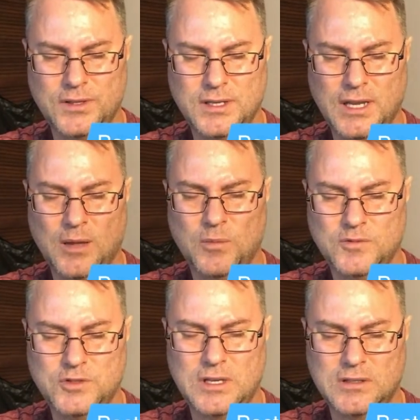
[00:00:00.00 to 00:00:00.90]
In the
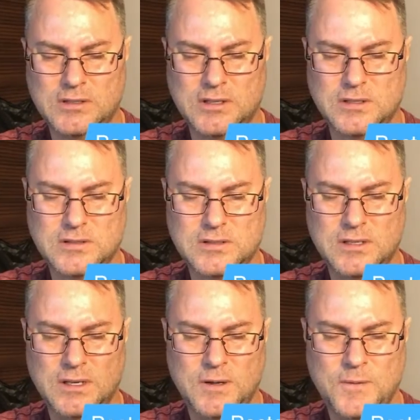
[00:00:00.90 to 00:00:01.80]
name of
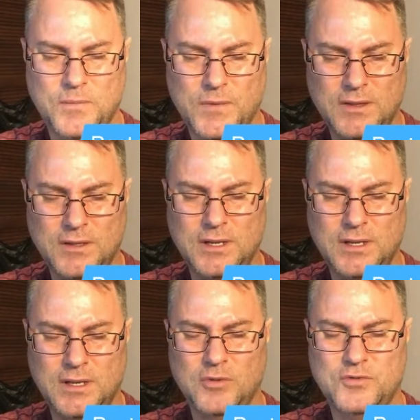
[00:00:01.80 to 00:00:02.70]
Jesus.
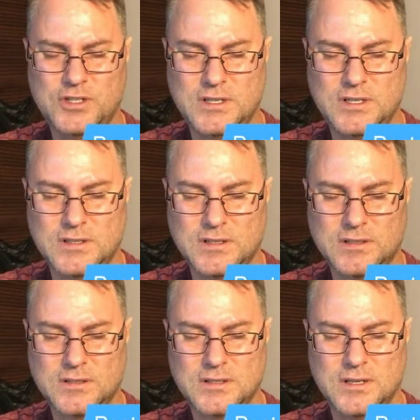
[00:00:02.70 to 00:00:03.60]
Hallelujah.
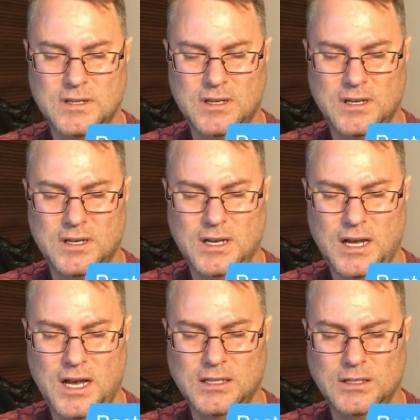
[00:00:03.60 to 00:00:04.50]
We
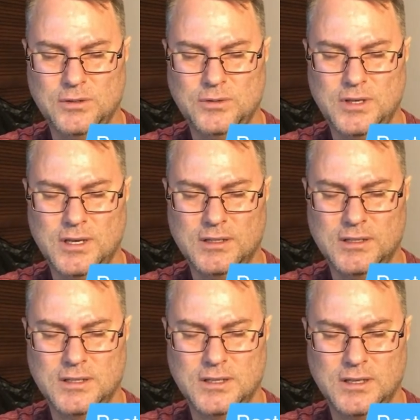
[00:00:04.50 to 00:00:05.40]
thank you, Lord.
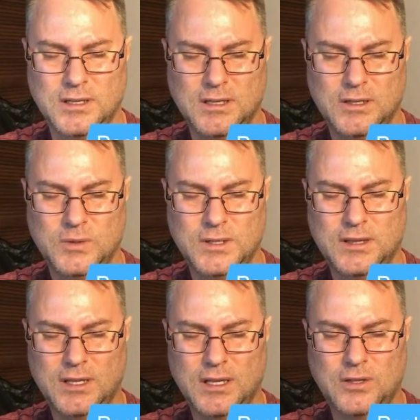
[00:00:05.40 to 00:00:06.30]

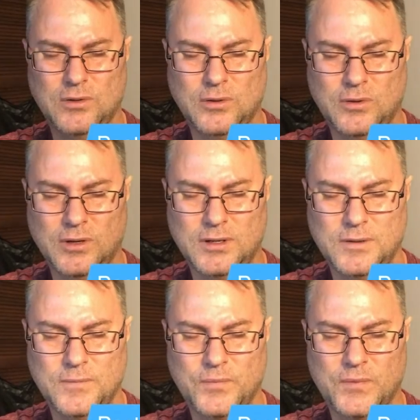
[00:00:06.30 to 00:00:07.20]
God, we pray
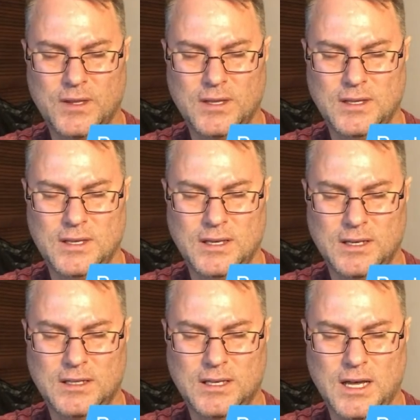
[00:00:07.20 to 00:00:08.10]
your, your peace
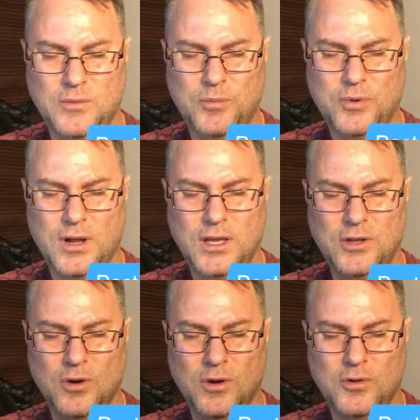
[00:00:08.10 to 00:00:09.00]
over our
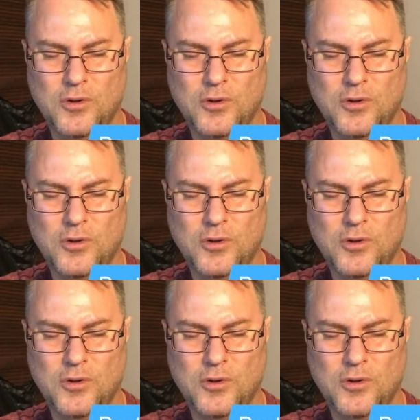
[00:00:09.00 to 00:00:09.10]
church.